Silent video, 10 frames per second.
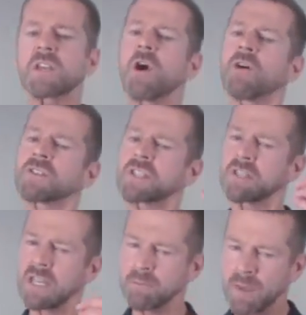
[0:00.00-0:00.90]
are
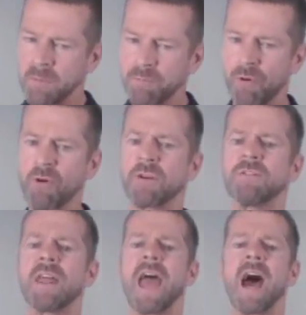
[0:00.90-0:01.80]
constantly being broken
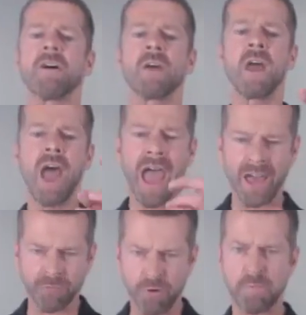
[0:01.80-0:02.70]
down
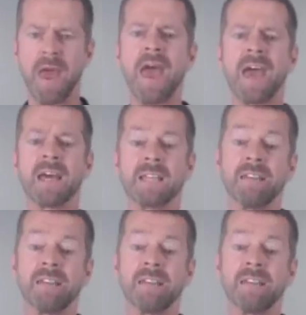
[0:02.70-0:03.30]
and repaired.